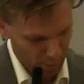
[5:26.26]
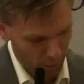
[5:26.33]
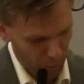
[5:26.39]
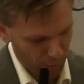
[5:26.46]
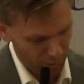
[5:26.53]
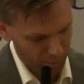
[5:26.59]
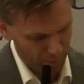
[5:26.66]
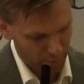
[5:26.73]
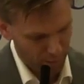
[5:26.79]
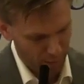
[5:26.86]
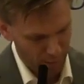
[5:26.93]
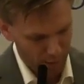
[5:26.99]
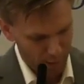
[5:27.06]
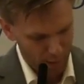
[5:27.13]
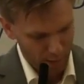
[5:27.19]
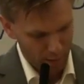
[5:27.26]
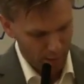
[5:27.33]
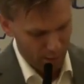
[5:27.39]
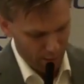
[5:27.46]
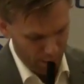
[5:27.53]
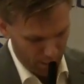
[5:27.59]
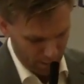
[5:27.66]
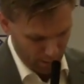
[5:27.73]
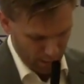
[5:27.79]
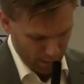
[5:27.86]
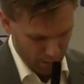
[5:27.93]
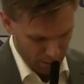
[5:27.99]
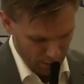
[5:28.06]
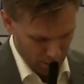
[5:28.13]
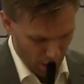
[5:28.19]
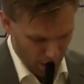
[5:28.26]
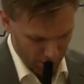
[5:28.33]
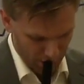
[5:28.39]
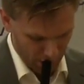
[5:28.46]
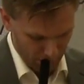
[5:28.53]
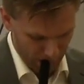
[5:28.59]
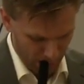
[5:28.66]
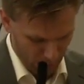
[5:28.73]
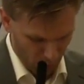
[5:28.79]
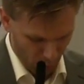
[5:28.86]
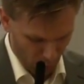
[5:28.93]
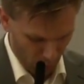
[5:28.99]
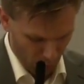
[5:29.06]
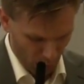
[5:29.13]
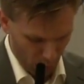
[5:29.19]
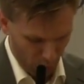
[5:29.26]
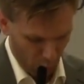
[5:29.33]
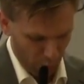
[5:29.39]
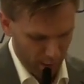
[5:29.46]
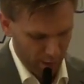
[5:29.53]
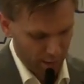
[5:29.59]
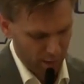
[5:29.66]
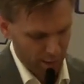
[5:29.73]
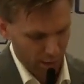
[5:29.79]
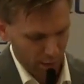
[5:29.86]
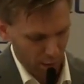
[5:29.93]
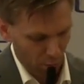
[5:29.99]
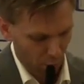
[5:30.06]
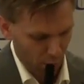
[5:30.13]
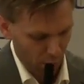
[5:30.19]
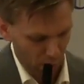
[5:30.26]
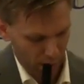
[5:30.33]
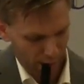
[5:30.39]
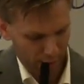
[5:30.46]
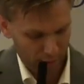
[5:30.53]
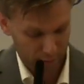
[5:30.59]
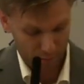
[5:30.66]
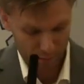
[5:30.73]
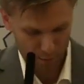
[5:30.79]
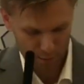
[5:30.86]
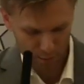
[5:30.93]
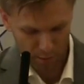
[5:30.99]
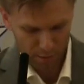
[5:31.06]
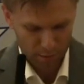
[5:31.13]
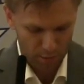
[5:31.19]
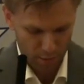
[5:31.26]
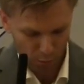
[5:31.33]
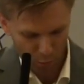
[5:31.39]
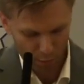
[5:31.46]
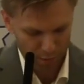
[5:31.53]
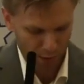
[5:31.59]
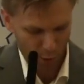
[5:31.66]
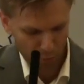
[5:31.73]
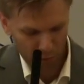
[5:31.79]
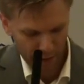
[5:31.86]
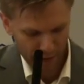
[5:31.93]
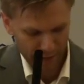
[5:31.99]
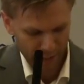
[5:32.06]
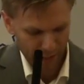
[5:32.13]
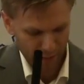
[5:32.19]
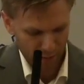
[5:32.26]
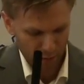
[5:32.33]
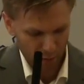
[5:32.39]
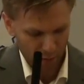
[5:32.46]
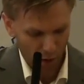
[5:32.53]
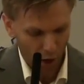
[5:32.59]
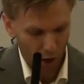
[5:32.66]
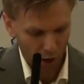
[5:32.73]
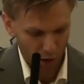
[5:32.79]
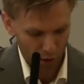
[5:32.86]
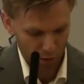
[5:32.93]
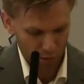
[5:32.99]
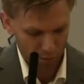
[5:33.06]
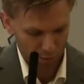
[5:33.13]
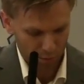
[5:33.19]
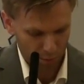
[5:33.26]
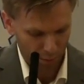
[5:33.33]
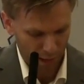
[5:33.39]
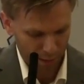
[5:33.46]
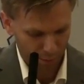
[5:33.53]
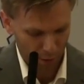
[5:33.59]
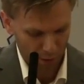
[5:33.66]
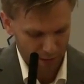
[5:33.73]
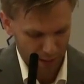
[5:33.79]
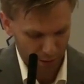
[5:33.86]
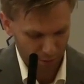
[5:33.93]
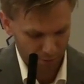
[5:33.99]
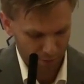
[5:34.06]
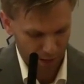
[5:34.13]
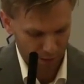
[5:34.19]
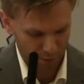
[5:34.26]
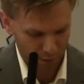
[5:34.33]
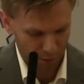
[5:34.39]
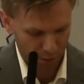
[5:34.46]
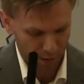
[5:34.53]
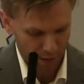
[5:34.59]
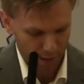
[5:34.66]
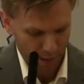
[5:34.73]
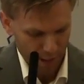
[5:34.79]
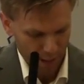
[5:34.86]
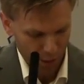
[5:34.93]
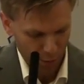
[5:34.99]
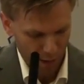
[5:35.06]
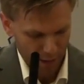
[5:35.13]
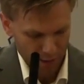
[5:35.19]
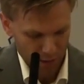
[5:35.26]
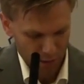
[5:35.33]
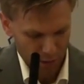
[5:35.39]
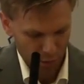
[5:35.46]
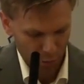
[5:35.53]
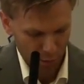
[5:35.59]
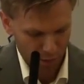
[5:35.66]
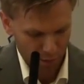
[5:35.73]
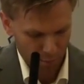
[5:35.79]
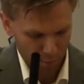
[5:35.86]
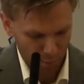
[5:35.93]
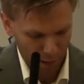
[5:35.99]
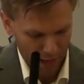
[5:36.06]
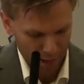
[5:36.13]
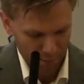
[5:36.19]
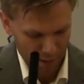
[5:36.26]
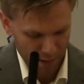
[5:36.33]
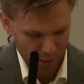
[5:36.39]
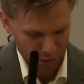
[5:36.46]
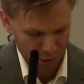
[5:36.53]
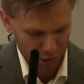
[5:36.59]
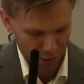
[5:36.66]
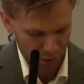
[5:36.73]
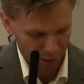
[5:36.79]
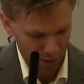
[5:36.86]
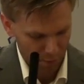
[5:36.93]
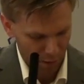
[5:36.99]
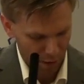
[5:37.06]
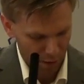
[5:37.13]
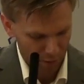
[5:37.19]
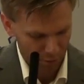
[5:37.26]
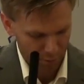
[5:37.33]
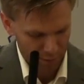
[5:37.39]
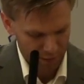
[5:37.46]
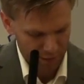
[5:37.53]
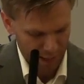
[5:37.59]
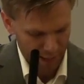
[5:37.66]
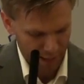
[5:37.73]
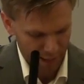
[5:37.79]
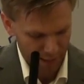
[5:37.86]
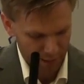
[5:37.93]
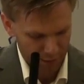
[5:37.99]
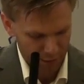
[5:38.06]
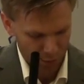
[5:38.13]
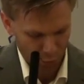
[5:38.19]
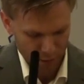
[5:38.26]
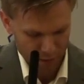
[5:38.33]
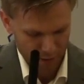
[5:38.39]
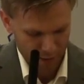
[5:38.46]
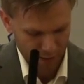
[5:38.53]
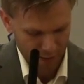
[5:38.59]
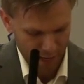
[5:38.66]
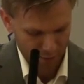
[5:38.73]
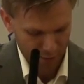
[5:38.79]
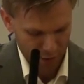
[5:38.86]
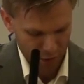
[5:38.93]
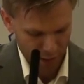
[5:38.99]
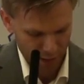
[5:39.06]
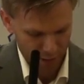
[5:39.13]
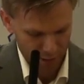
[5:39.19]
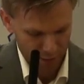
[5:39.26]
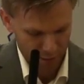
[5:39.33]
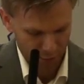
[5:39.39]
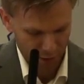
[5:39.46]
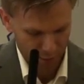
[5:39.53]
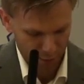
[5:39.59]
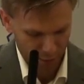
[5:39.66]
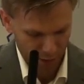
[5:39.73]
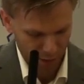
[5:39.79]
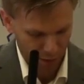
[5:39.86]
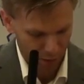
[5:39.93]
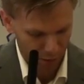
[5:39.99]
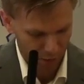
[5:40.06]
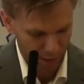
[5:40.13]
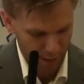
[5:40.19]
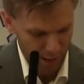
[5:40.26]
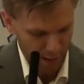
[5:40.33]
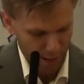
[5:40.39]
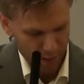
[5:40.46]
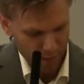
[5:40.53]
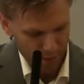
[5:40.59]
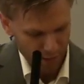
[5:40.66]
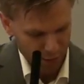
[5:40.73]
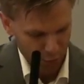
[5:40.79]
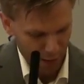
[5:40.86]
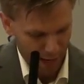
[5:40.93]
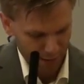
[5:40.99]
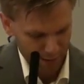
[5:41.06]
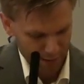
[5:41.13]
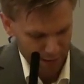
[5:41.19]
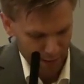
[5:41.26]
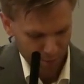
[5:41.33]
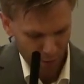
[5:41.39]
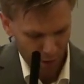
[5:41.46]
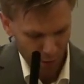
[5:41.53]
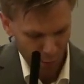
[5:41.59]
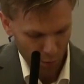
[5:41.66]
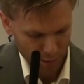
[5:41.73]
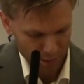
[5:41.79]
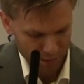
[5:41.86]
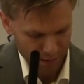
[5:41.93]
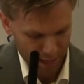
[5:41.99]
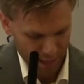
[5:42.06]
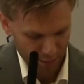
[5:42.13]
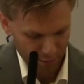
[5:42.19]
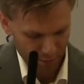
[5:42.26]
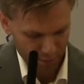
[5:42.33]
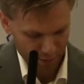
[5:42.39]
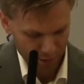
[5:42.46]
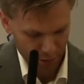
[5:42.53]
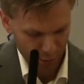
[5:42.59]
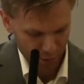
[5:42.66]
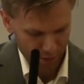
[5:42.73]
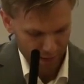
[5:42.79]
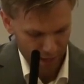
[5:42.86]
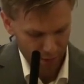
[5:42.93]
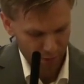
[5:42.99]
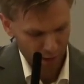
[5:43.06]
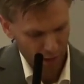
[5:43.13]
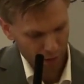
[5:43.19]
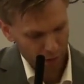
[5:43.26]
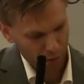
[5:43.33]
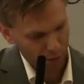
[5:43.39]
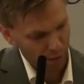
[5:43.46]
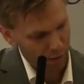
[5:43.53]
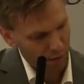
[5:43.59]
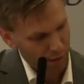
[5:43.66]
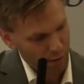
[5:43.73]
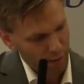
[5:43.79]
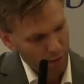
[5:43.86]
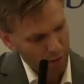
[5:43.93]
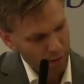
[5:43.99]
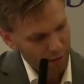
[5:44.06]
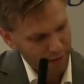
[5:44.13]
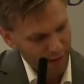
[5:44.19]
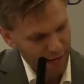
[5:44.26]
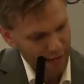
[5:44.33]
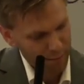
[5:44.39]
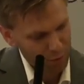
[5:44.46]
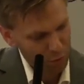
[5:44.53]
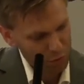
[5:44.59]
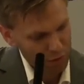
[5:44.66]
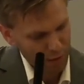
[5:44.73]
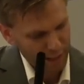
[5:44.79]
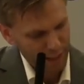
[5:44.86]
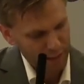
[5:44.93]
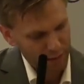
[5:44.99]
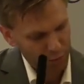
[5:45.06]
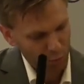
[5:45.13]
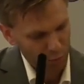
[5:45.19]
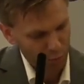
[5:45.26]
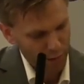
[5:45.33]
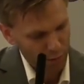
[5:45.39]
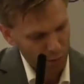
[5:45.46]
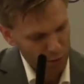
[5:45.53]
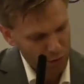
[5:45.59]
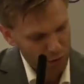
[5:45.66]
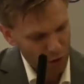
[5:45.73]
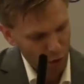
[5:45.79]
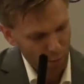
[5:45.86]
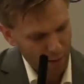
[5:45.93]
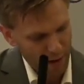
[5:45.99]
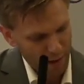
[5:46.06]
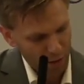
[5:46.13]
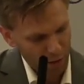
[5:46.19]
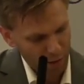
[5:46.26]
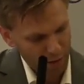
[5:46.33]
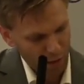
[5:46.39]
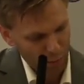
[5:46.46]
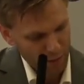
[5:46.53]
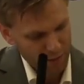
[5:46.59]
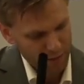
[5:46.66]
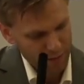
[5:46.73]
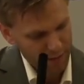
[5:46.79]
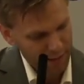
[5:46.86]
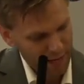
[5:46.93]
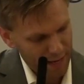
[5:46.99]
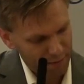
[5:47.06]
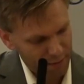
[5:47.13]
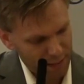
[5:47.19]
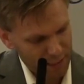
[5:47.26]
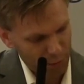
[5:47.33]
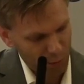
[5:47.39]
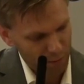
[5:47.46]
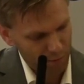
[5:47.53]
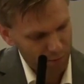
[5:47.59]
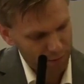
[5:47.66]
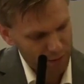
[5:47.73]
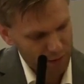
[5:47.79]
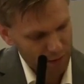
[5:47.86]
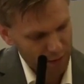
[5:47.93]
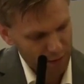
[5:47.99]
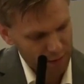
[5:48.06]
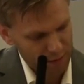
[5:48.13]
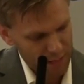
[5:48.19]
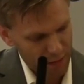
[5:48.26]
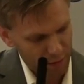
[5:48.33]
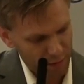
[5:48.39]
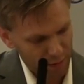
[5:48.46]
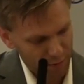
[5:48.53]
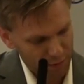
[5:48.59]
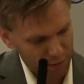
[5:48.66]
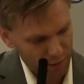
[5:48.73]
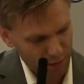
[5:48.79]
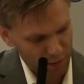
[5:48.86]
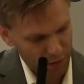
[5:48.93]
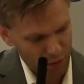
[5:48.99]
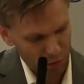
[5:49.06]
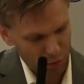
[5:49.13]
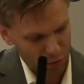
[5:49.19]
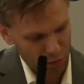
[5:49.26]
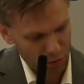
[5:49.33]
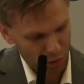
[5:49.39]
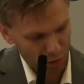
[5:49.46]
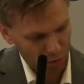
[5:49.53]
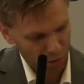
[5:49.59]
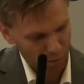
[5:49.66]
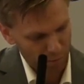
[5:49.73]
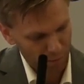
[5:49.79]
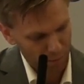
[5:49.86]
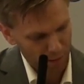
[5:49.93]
Okay. He's talking about when they were playing in the Hollow, the black part of town of Fayetteville. He writes, "With the black maidens cheering them on from the sidelines, we didn't have a chance," Friedman recalled. "They dragged us up on one side of the field and down the other. The game usually ended when we were so battered that we didn't have anyone physically sound enough to continue the struggle."